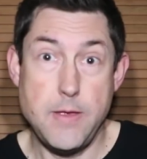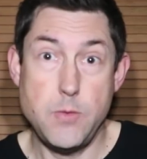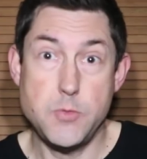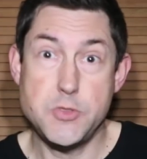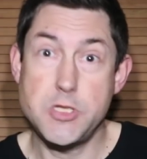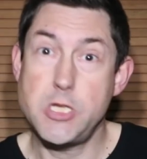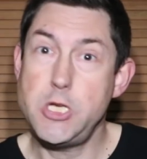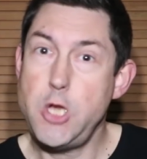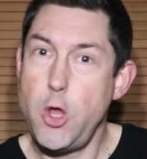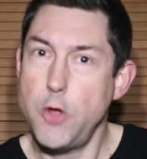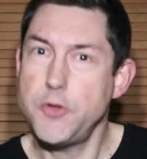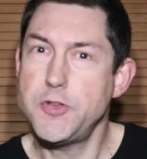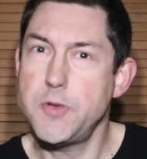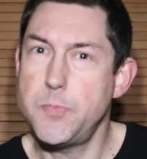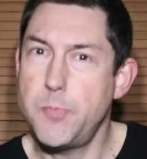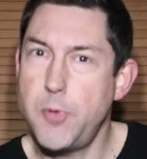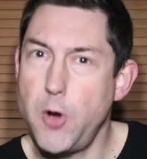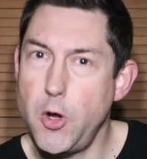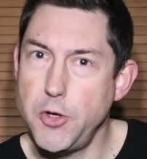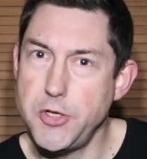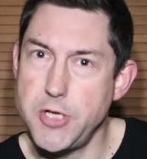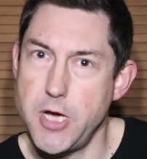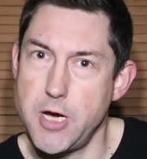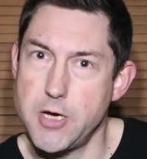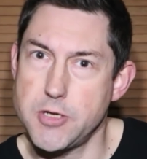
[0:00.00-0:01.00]
there was a lot of
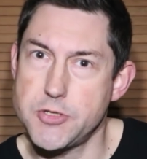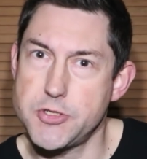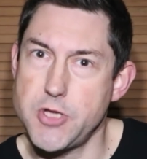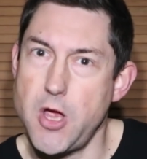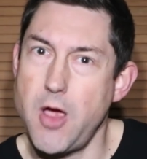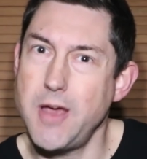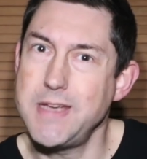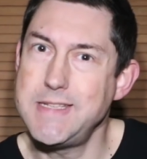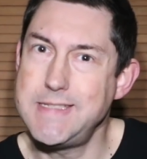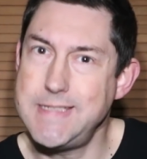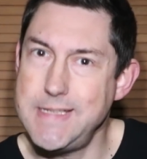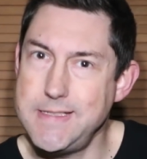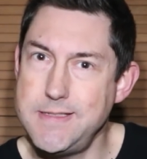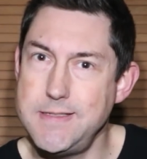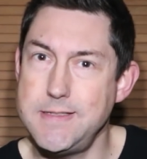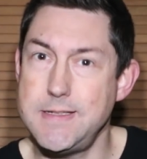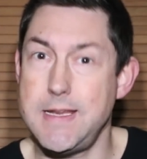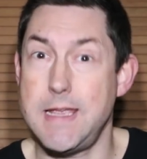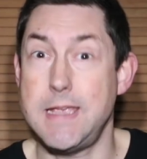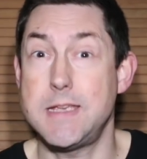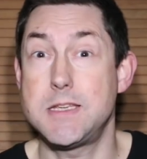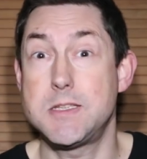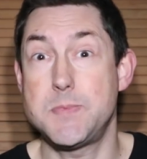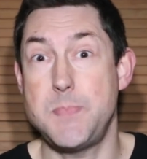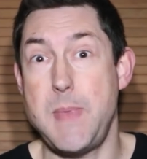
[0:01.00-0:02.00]
products I didn't
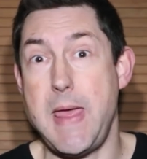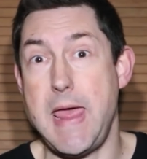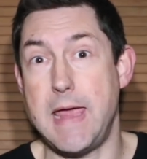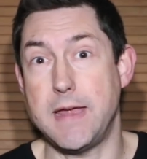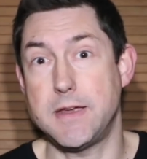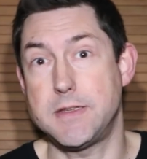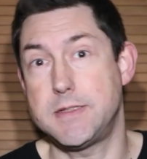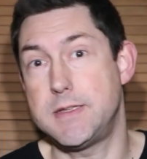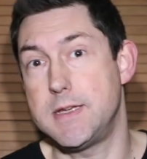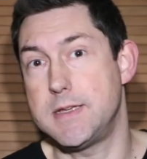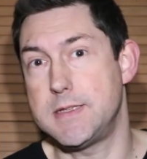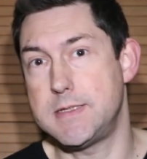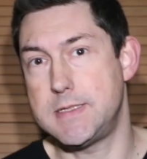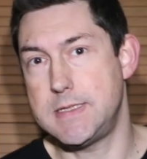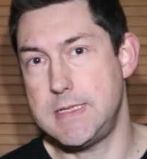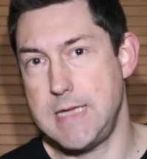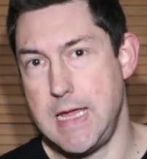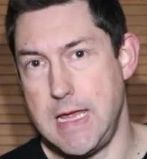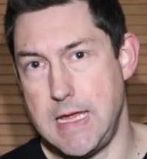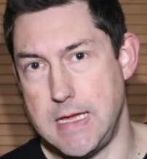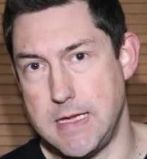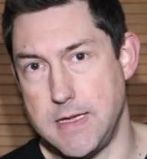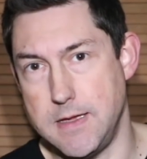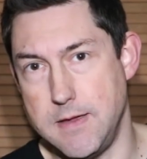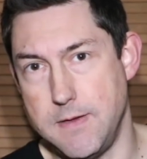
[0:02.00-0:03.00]
expect to
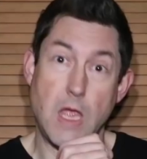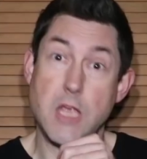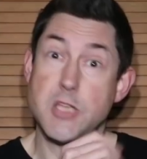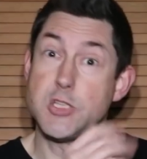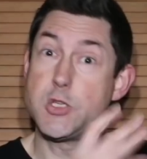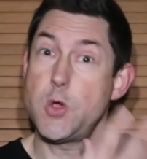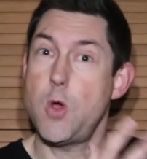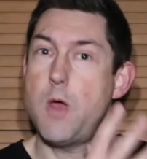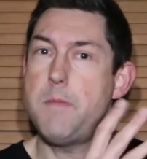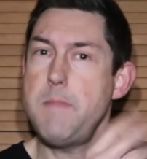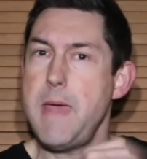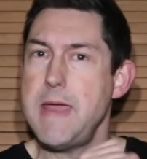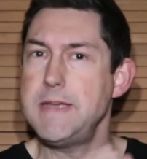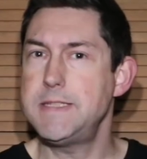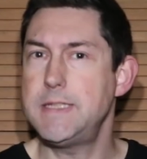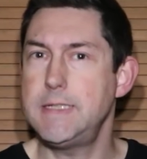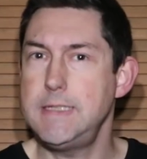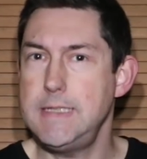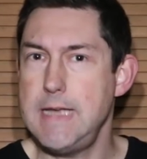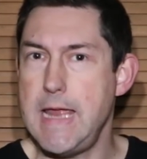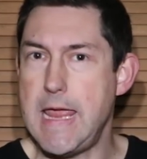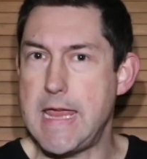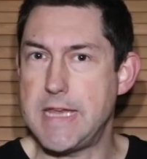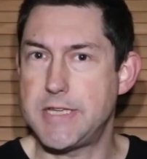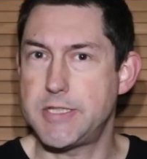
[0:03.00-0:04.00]
see. So I made a
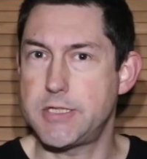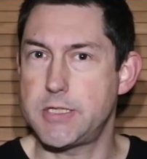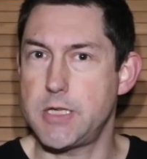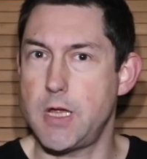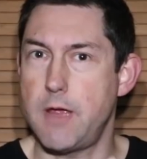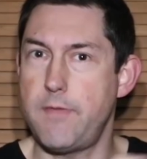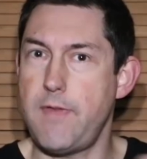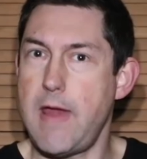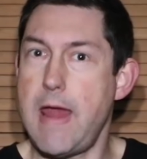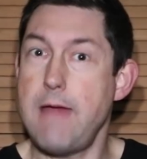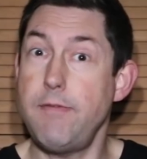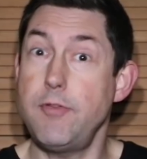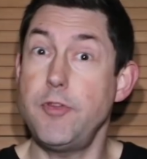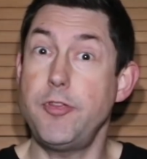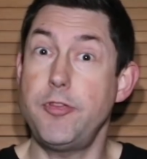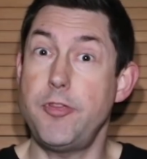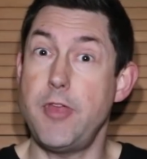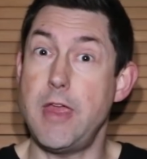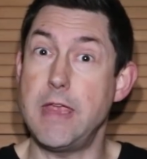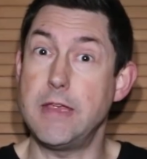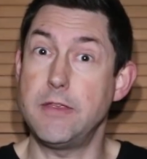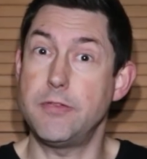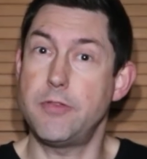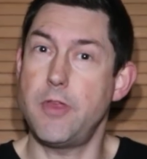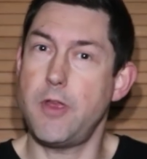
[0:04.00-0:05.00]
list of
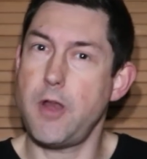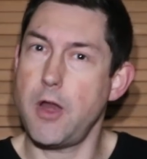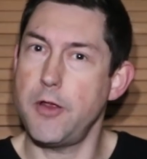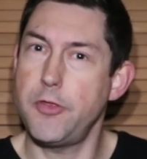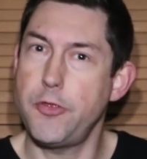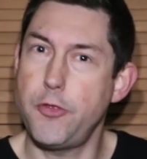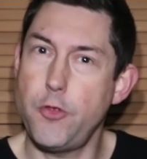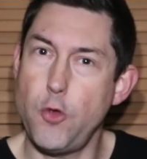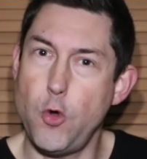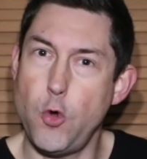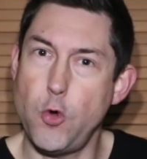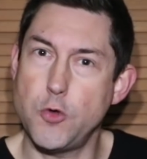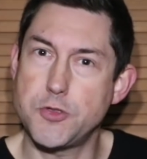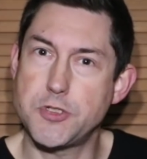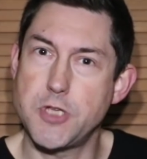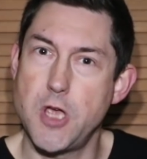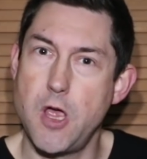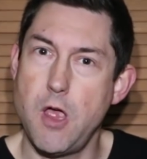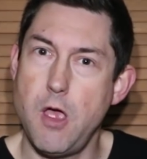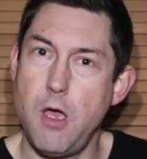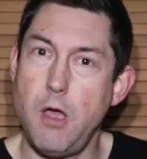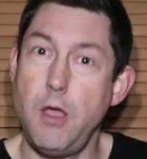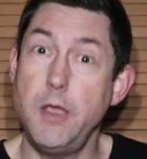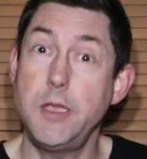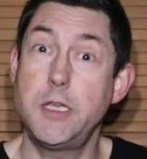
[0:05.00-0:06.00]
everything that I thought
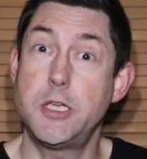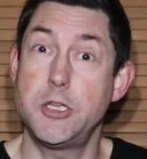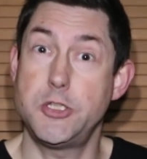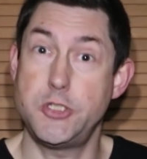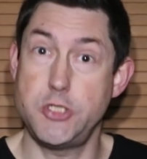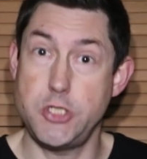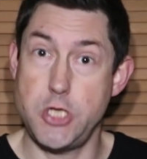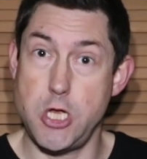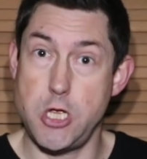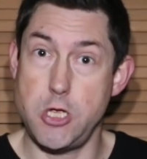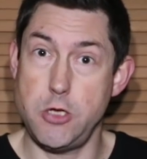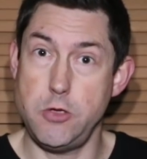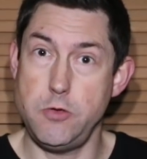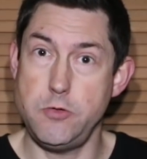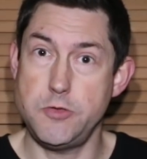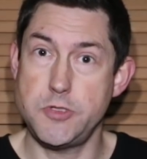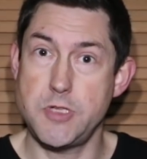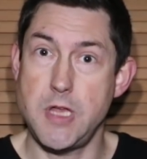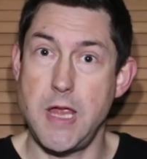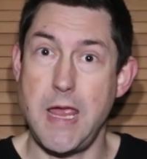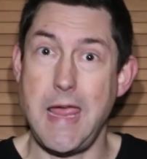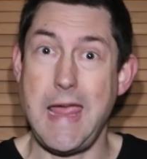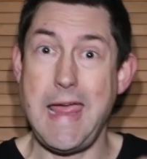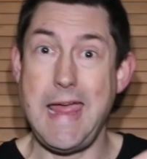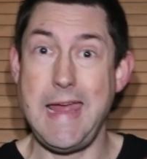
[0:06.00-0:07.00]
I could
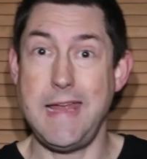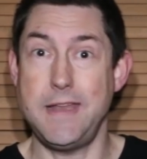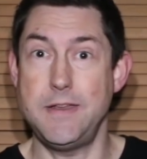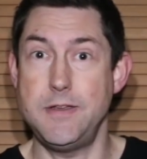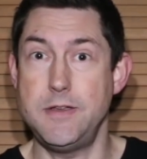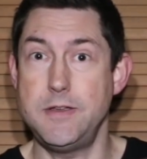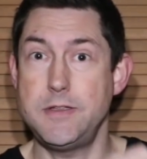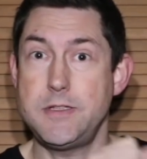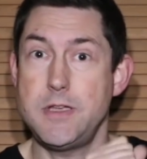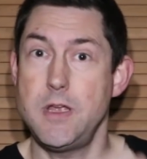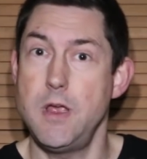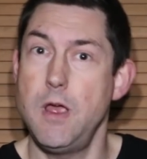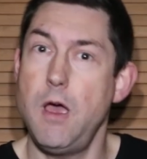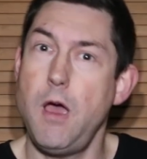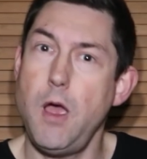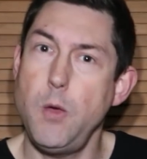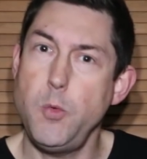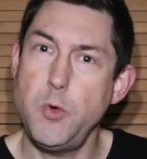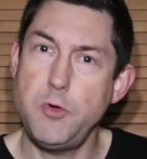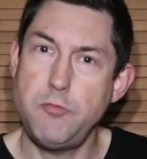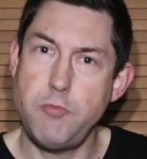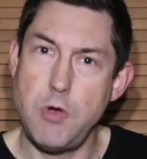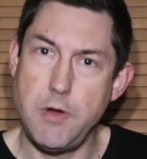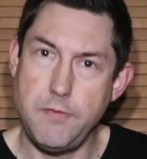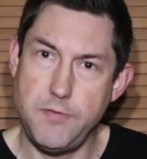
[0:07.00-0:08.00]
use and I
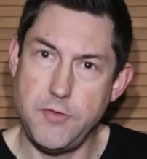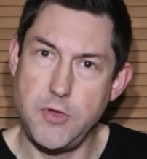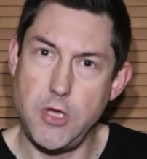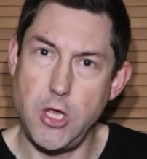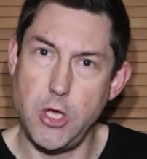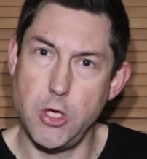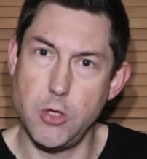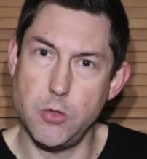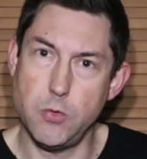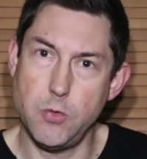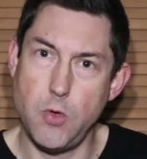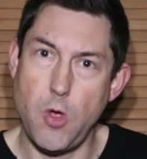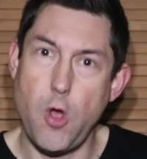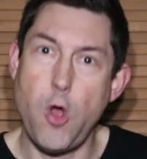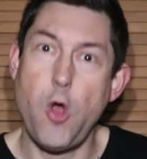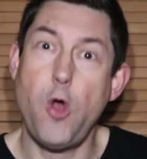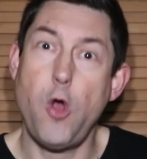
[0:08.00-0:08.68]
would review